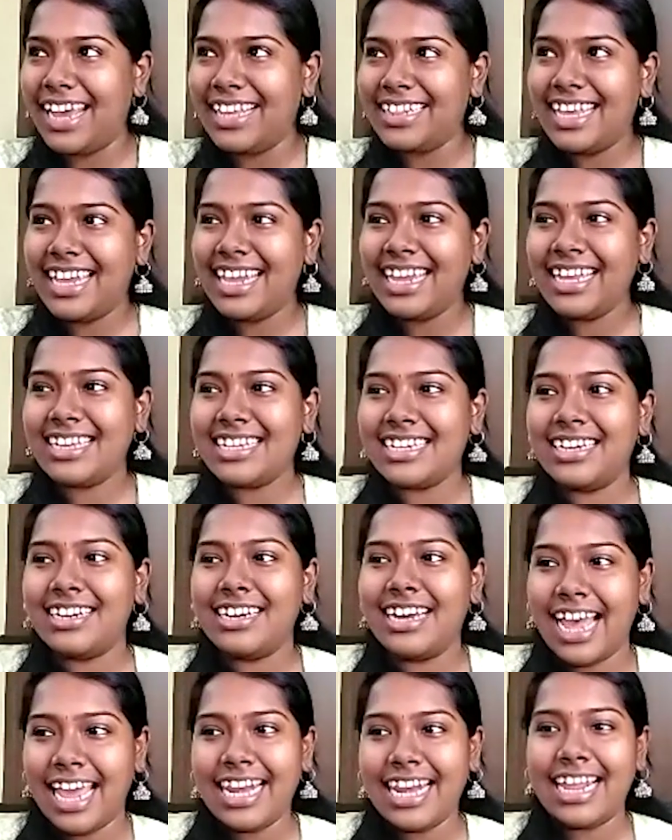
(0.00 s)
I think
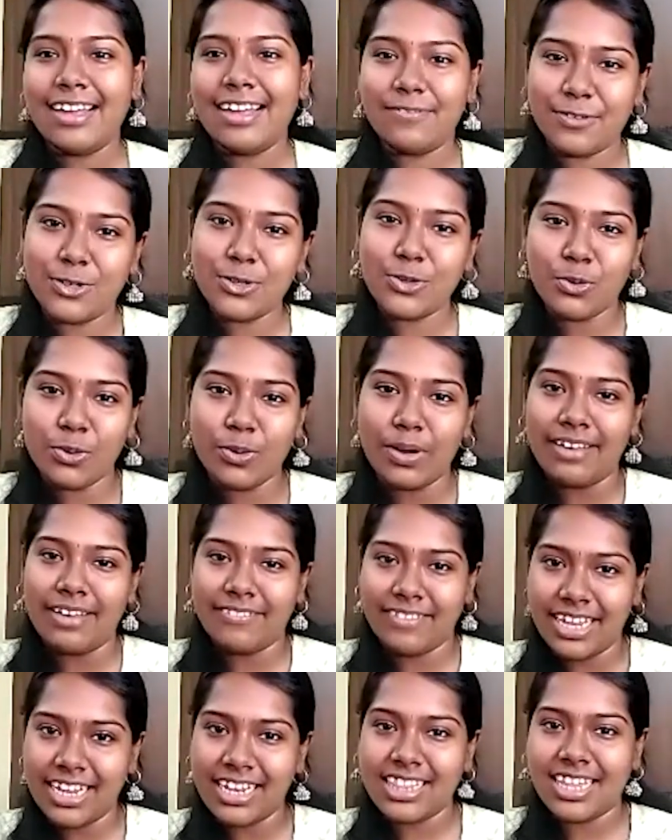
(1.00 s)
uh, I'll have to
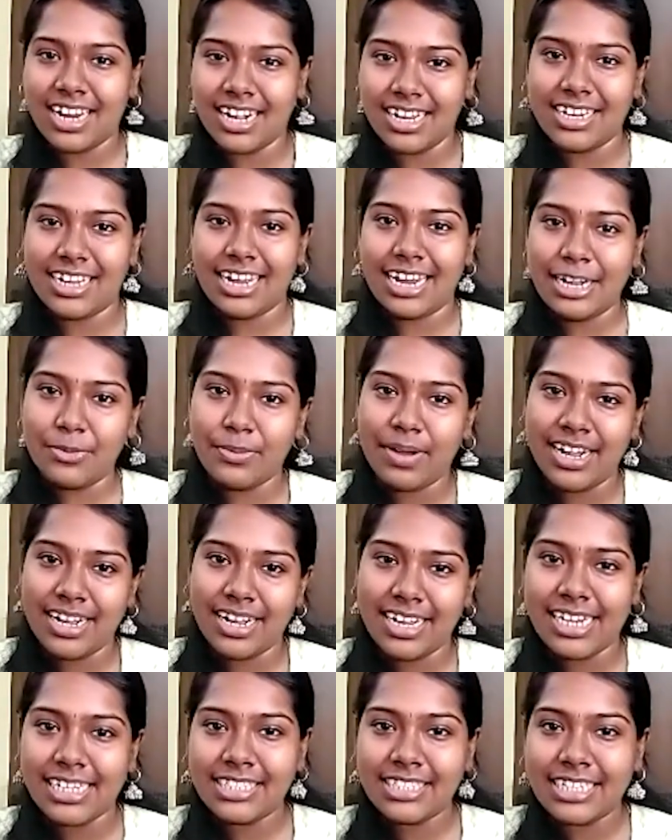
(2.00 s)
avail that
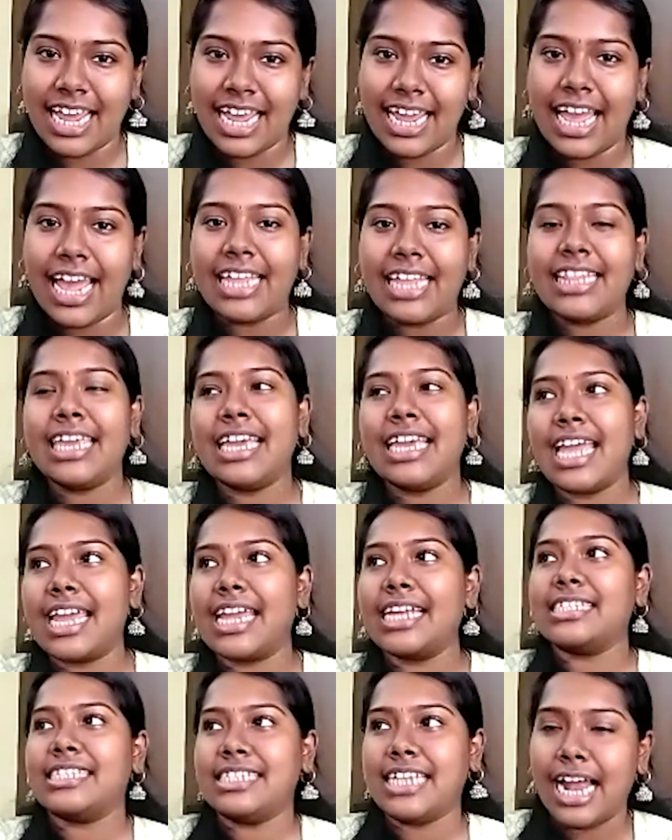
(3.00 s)
advantage. I, I think
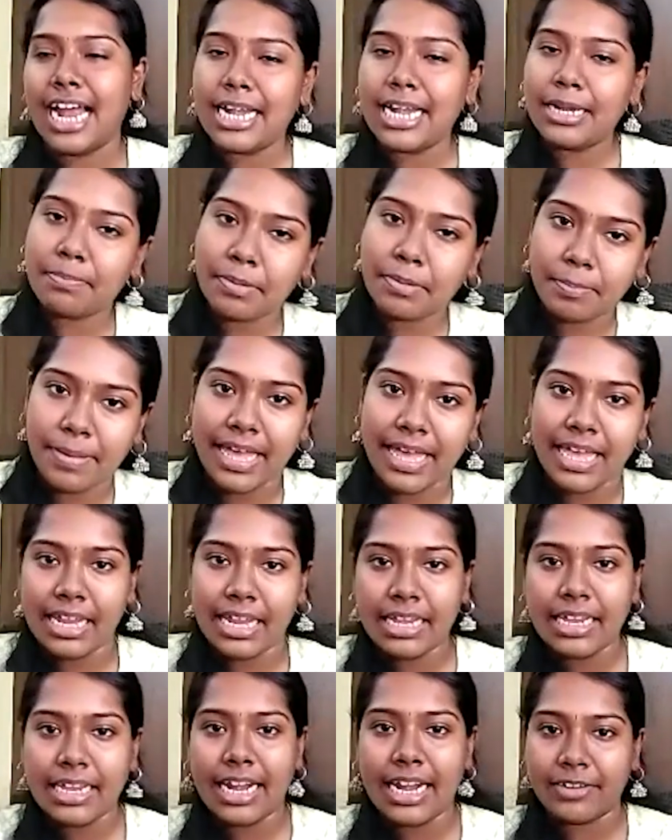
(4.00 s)
I can start
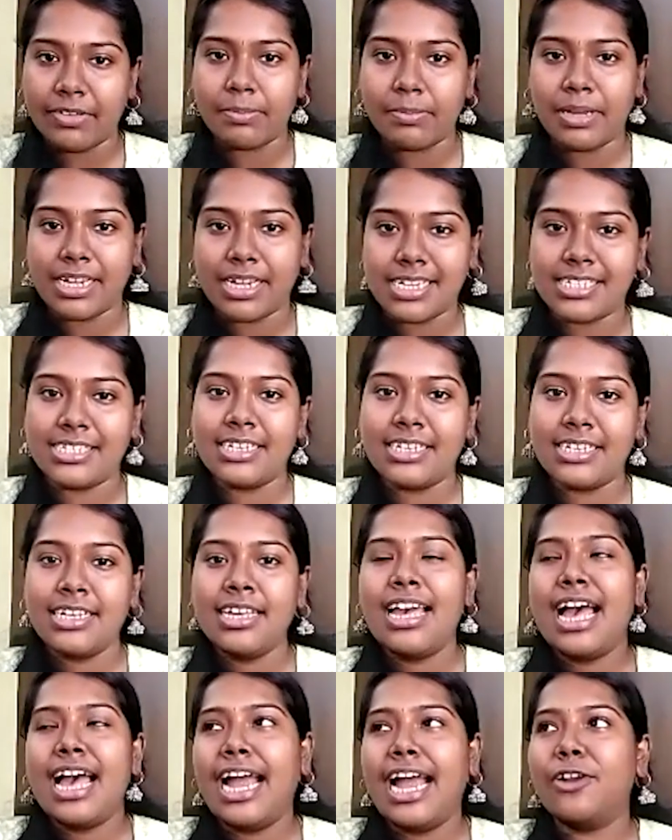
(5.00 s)
preparing right away because
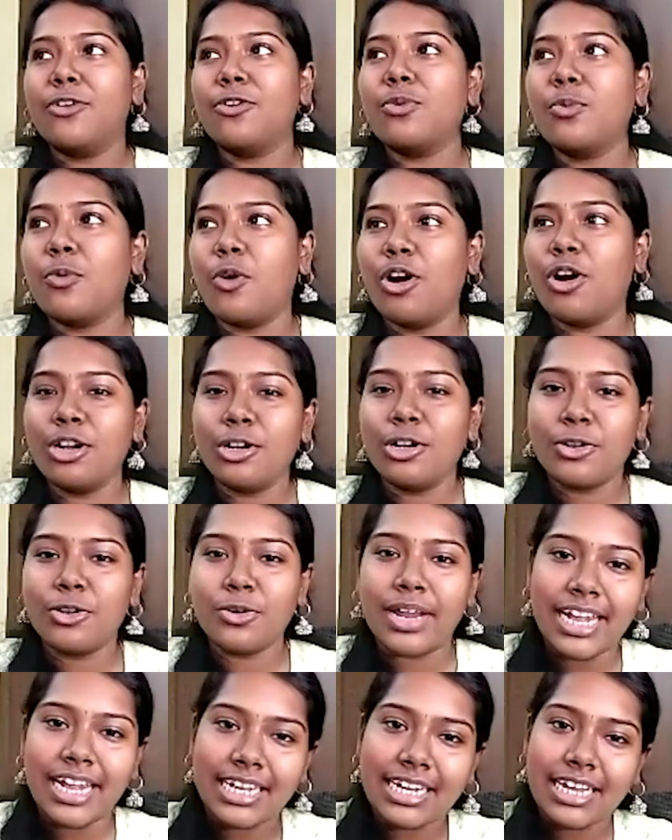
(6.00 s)
I don't want to
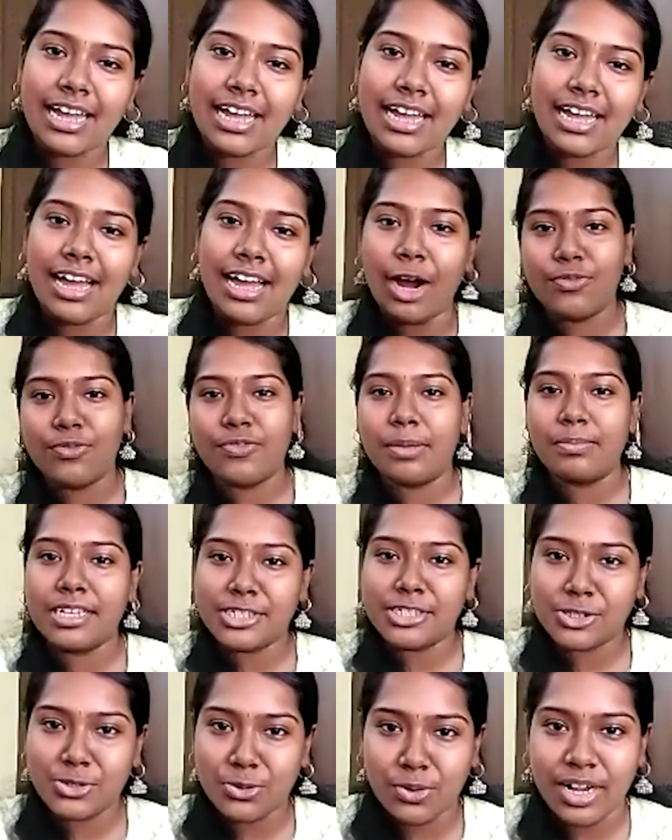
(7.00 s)
get out from
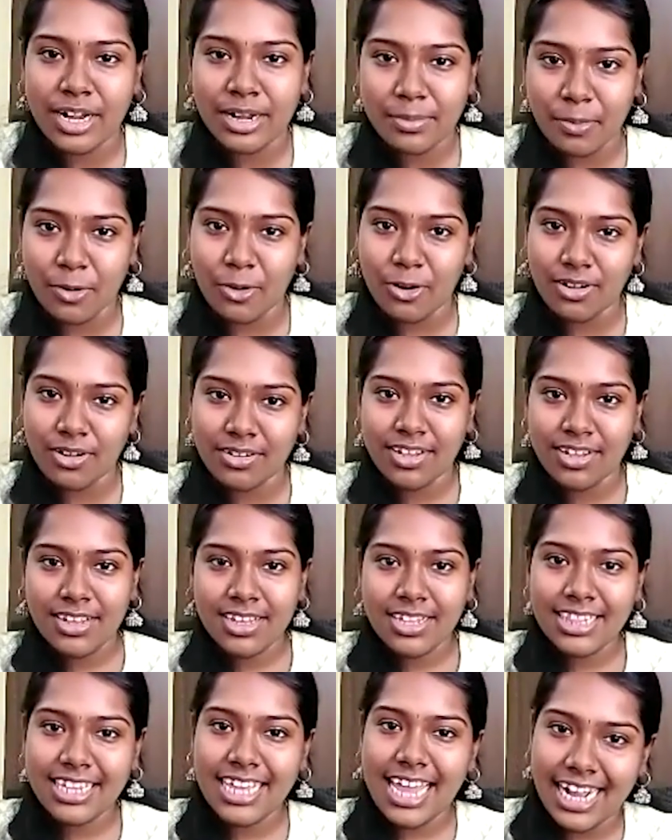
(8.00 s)
the student mode.
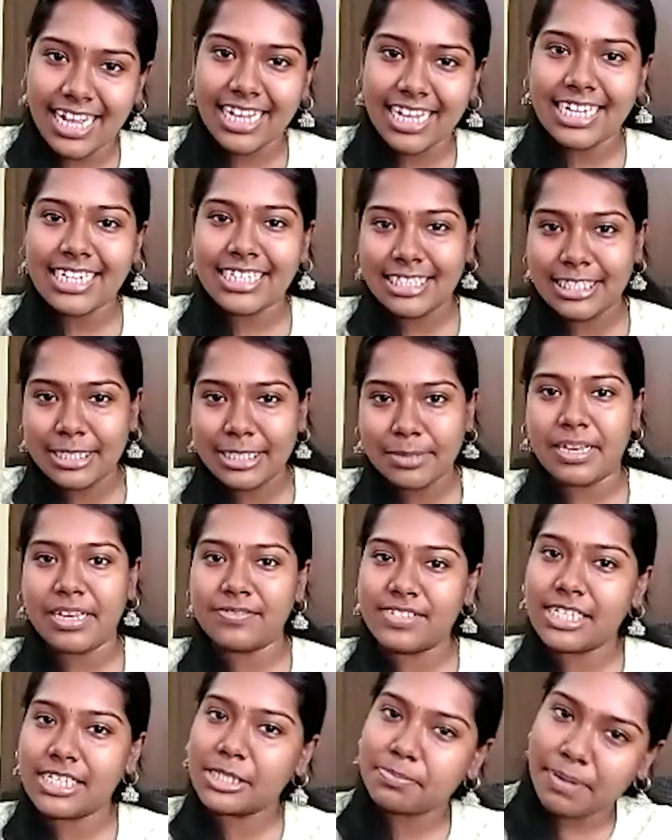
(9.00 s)
The articleship
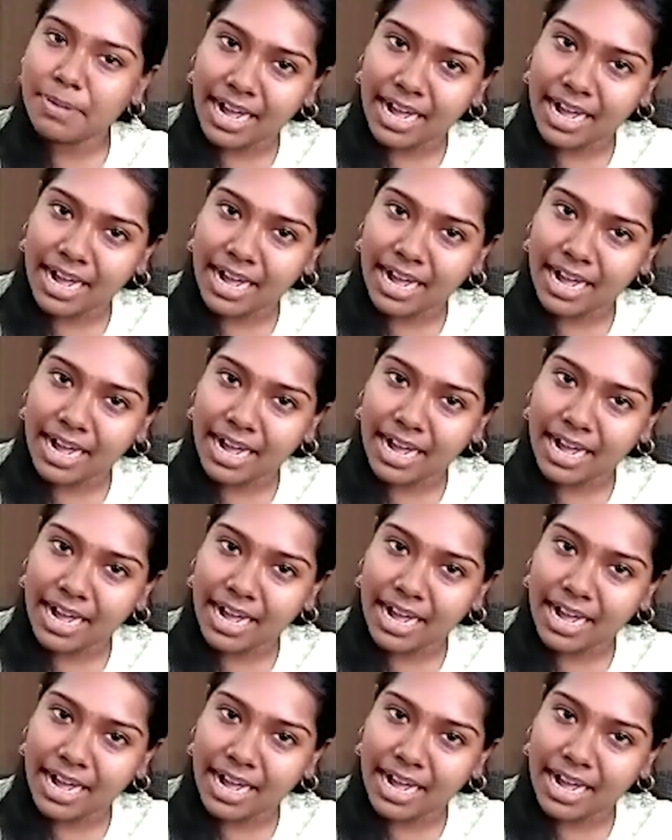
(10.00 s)
gives us